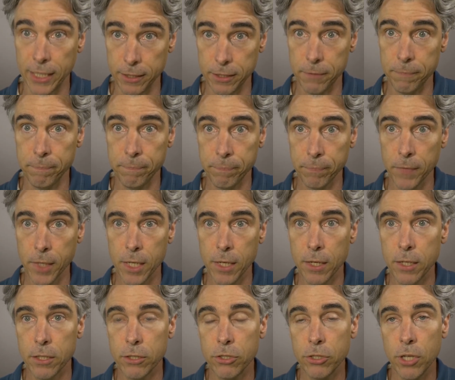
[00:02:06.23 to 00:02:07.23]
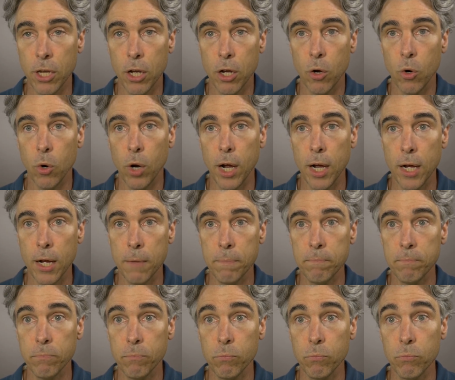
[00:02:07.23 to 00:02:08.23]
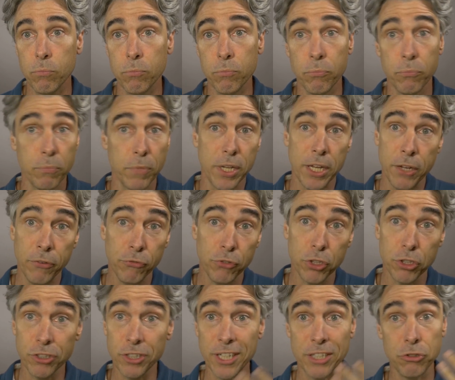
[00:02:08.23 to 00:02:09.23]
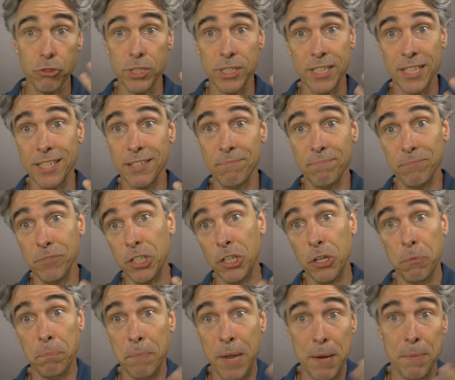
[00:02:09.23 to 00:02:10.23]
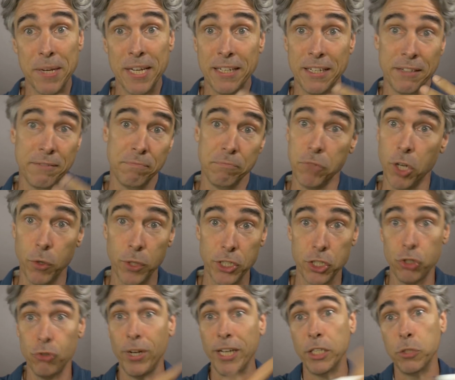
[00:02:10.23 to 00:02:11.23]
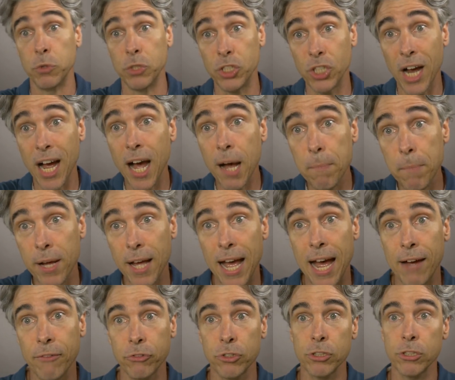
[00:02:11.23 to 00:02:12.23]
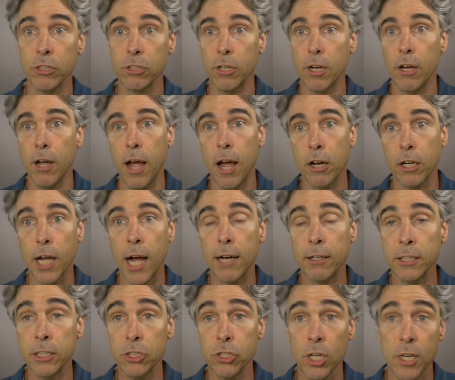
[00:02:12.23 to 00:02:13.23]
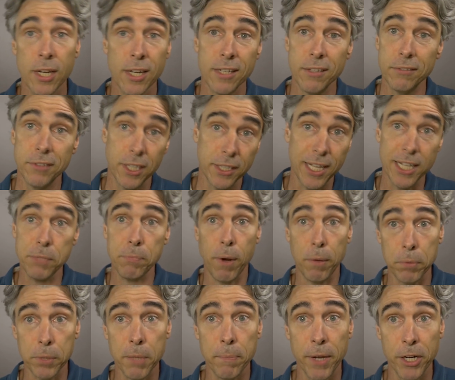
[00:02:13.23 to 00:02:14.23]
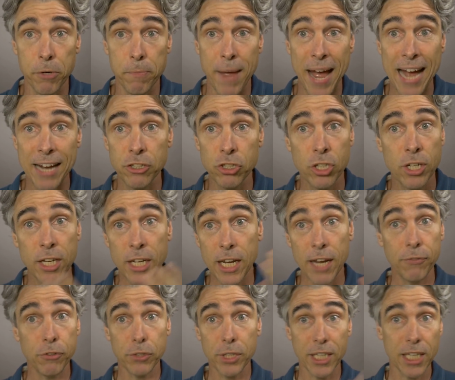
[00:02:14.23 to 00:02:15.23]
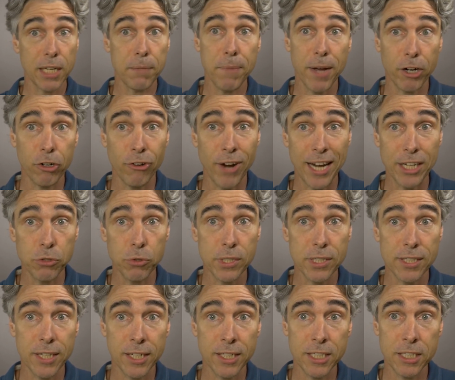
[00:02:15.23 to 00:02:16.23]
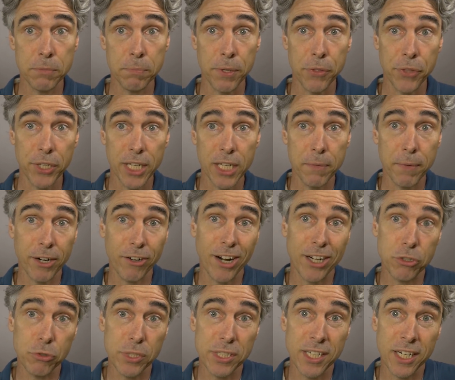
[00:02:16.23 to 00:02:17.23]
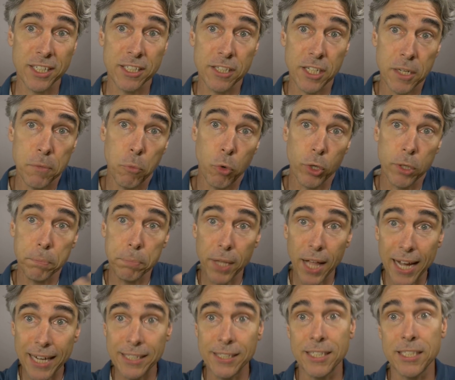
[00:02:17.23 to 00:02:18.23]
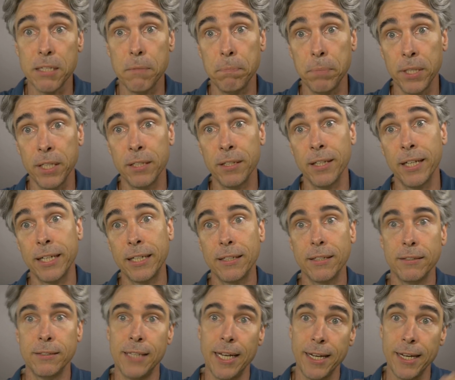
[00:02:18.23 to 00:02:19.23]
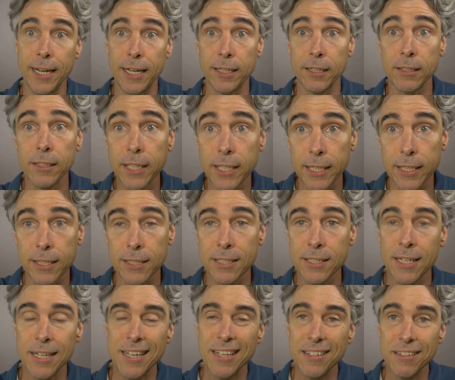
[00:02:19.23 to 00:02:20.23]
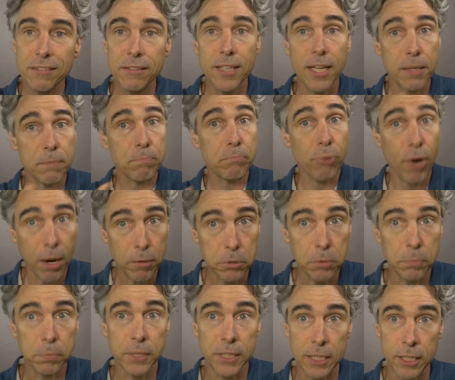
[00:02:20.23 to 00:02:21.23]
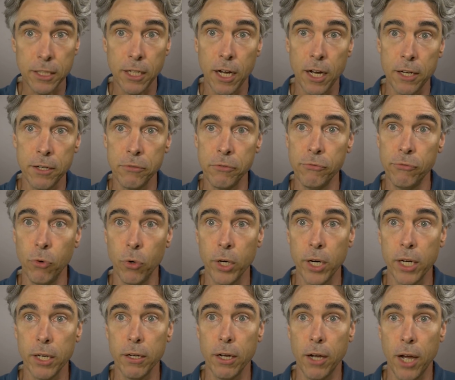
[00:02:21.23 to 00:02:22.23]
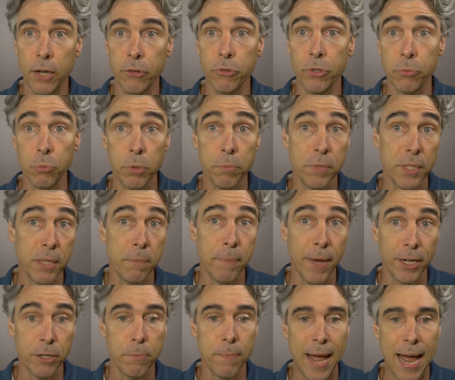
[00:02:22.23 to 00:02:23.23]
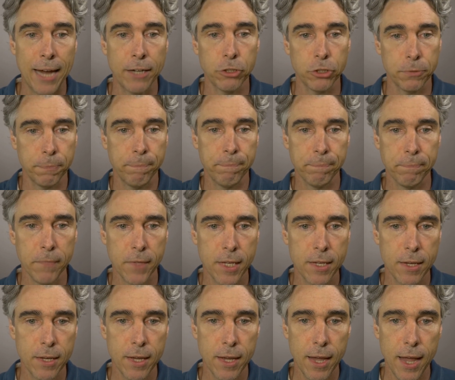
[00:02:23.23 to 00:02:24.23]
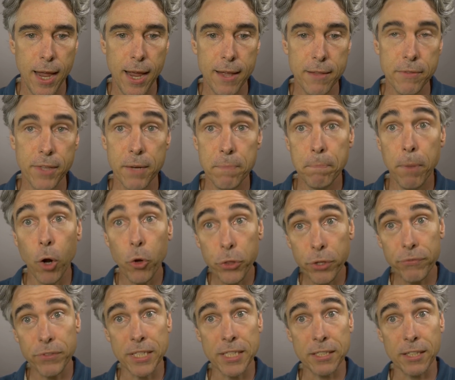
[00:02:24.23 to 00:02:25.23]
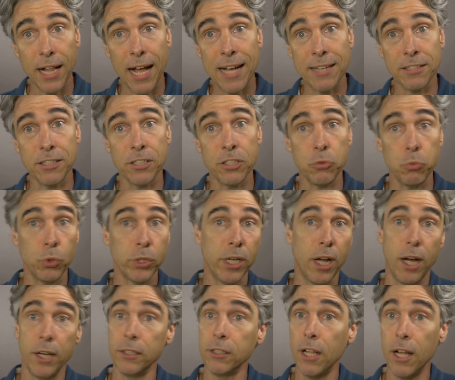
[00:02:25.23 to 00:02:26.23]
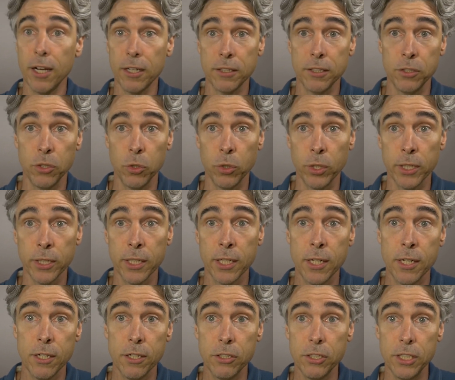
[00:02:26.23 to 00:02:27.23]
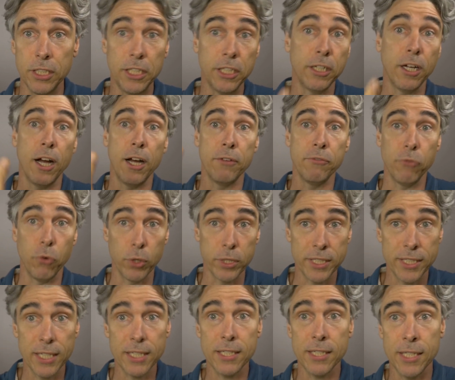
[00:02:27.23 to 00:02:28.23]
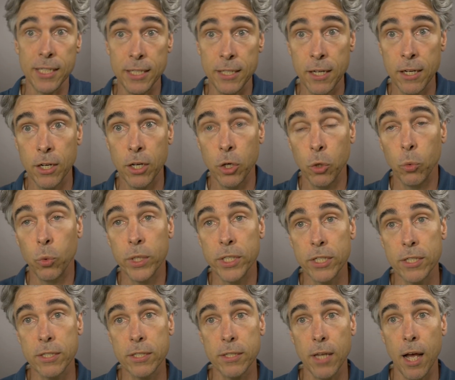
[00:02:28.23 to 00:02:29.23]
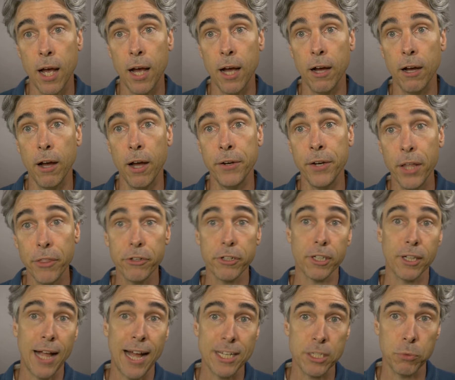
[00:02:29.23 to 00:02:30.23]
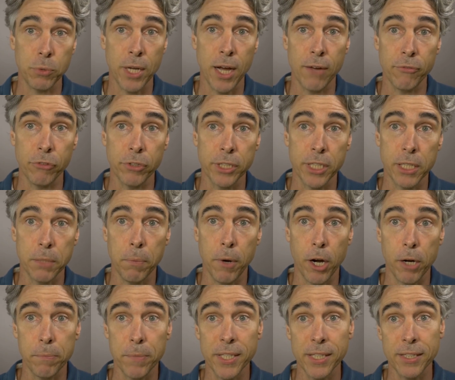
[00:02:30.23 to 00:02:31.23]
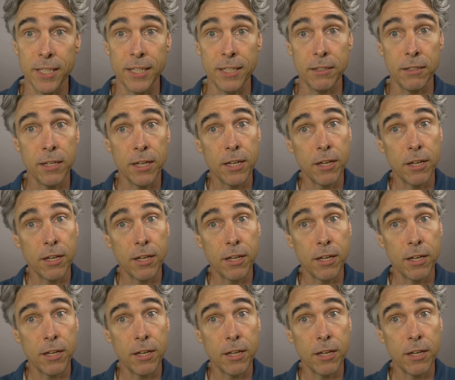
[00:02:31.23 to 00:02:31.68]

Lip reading: it. So if you're interested, maybe in going straight to a job after college, then that's probably a better match. If you're thinking about graduate studies, but thinking about graduate studies in a more applied discipline like data analytics, then probably Econ 400 would be the better match. And then both of these classes would unlock the door to Econ 460, which is another class we offer in the department that